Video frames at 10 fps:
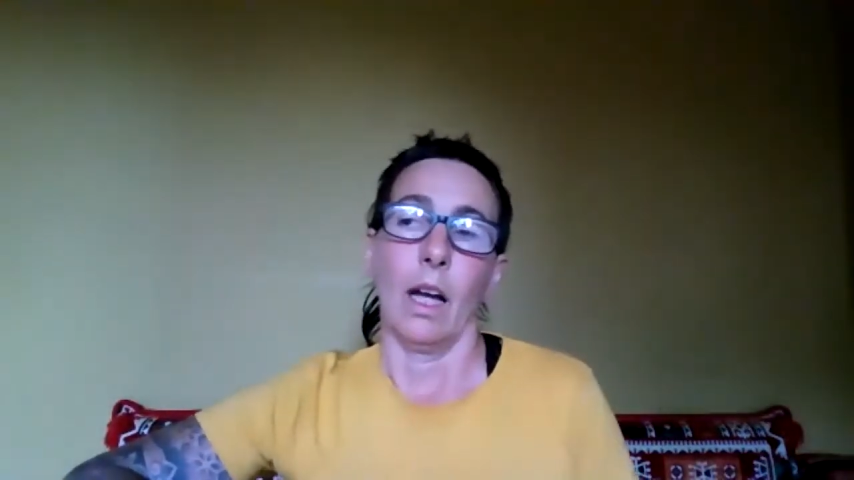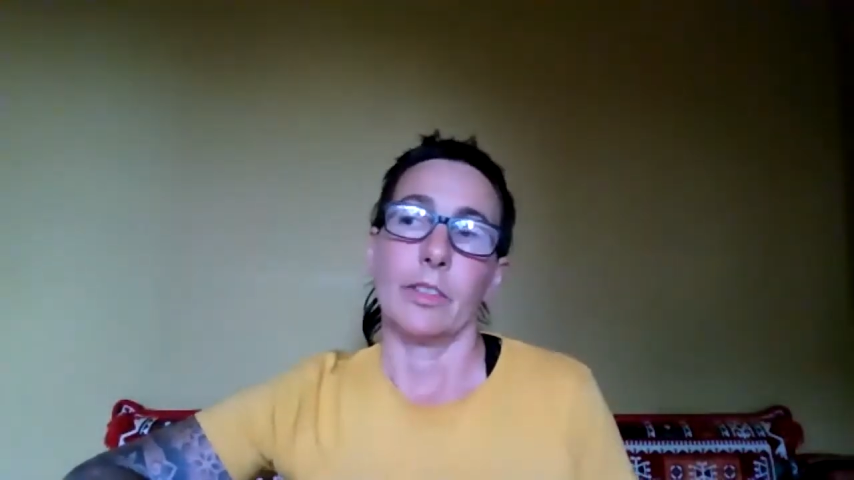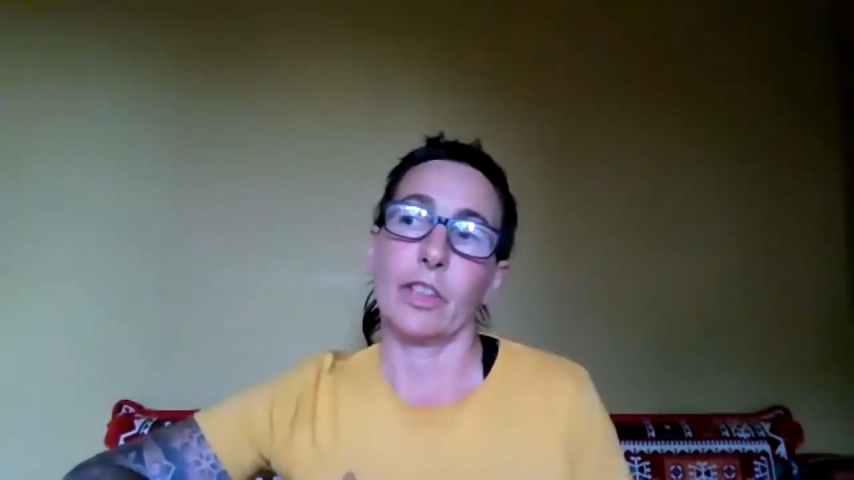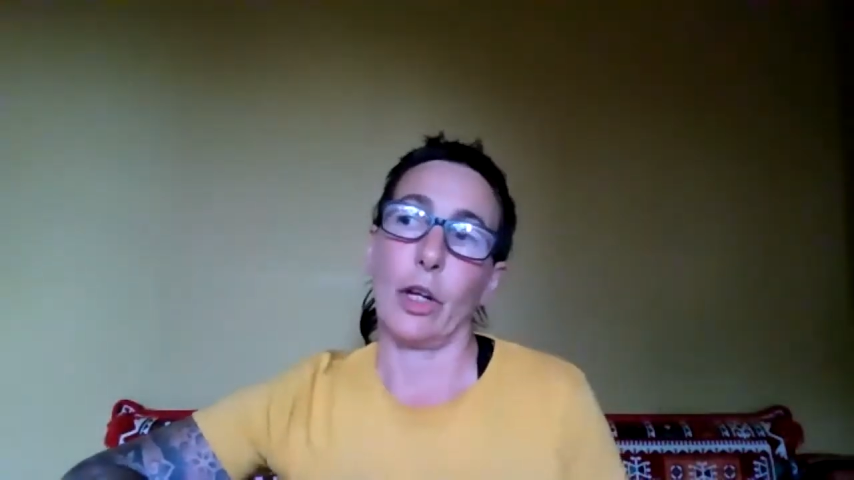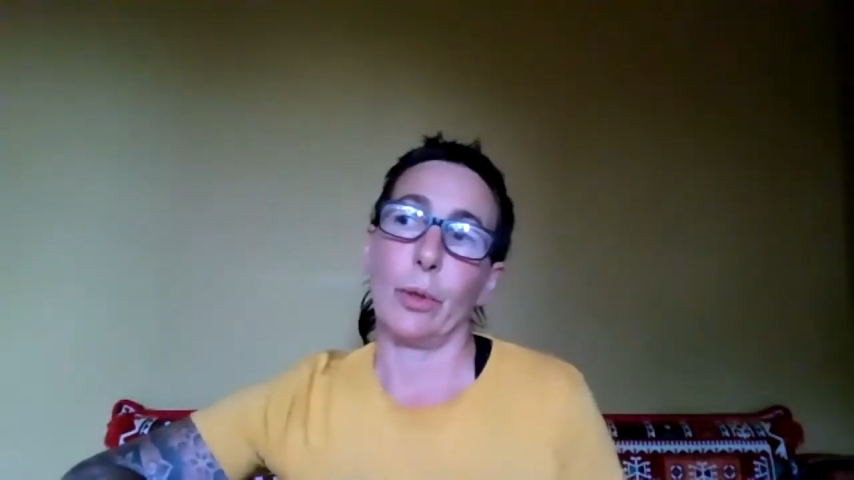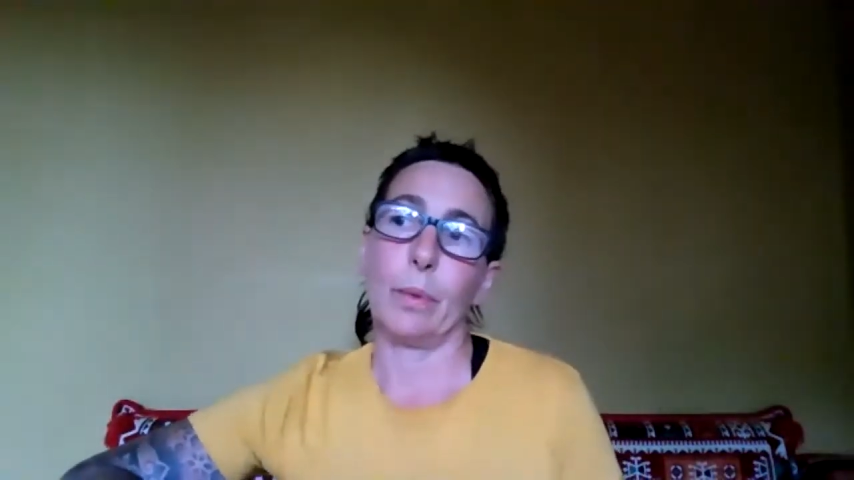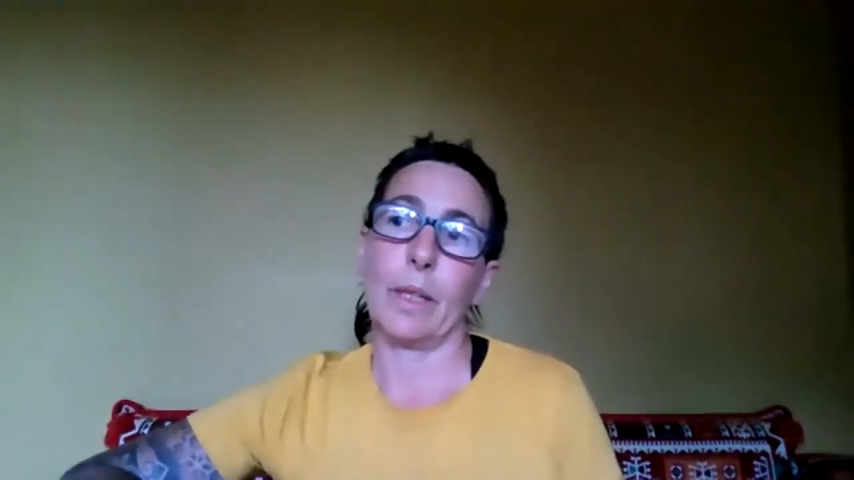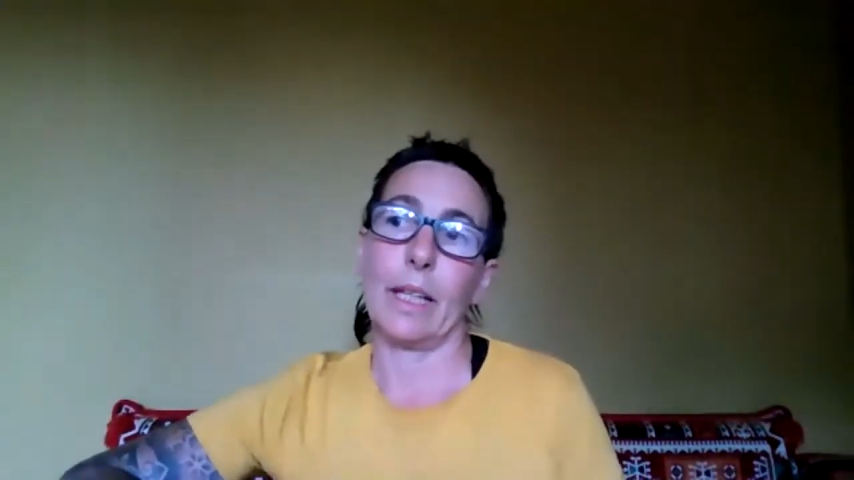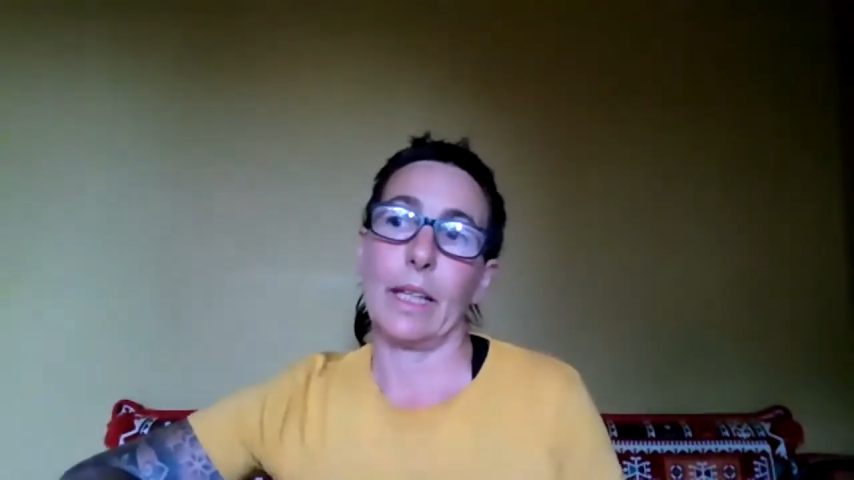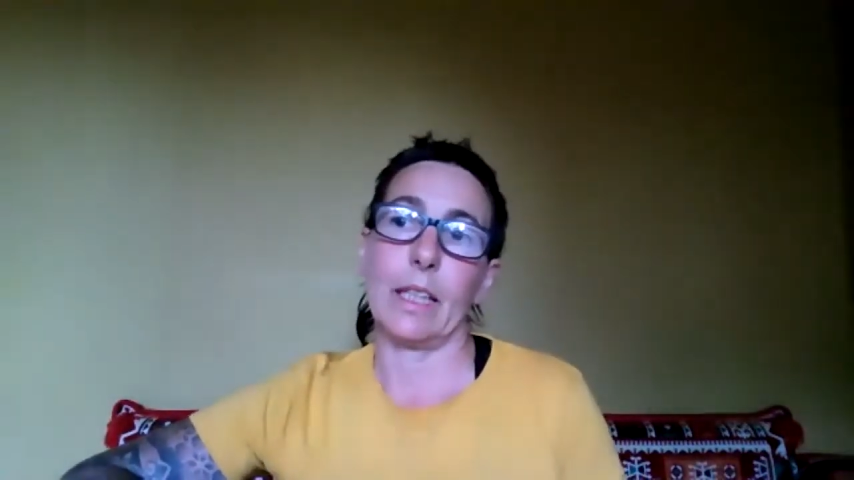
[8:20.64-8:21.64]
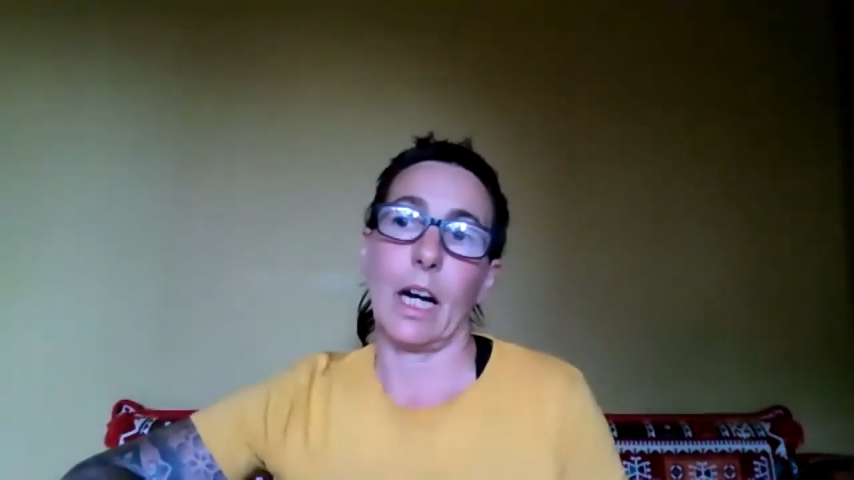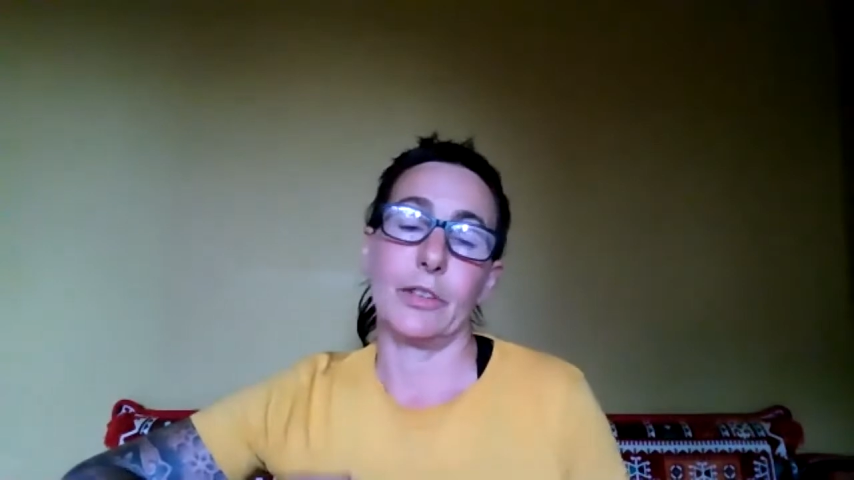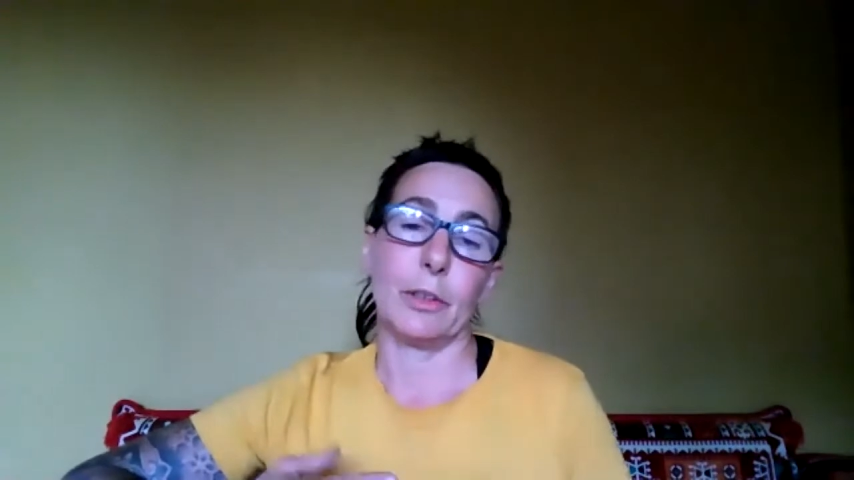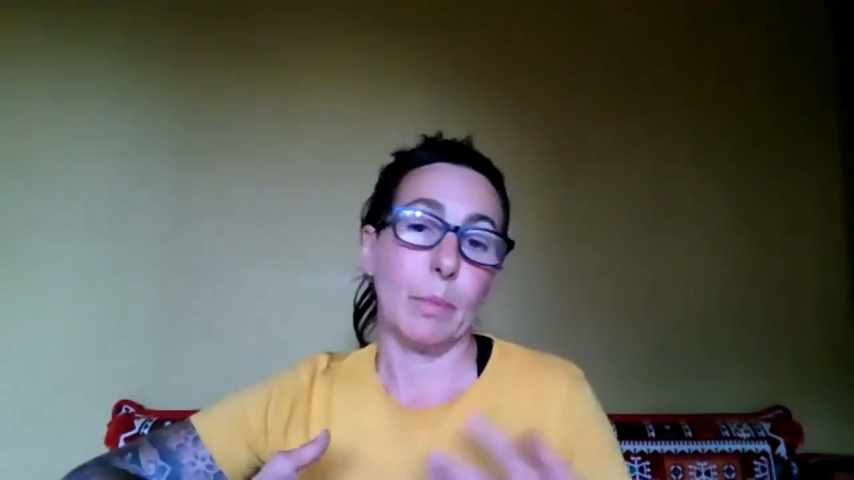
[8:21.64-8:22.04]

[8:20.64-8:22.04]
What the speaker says: So I did